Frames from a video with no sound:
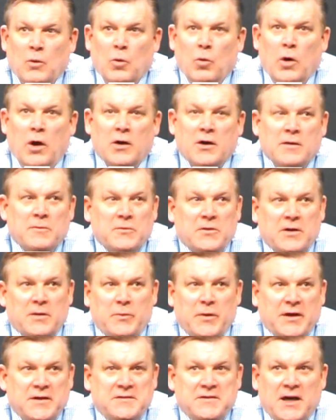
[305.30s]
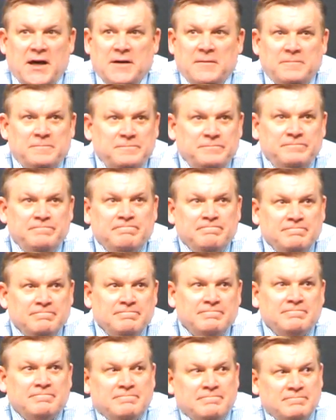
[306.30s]
Welcome to the Big Ten.
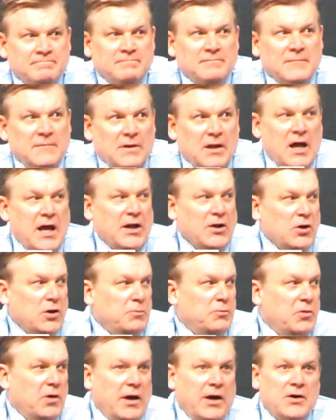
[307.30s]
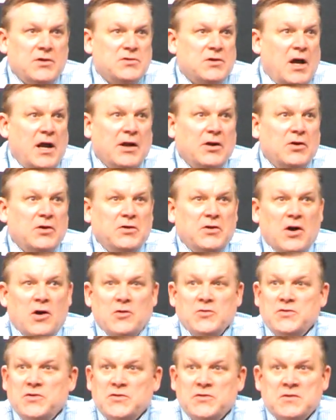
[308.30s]
A lot of good players, a lot of good
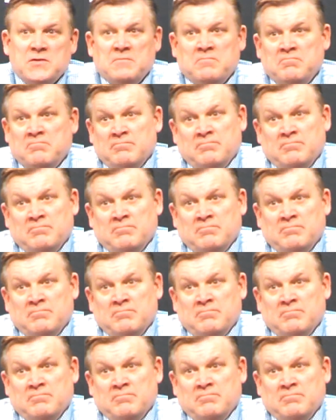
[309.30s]
coaches.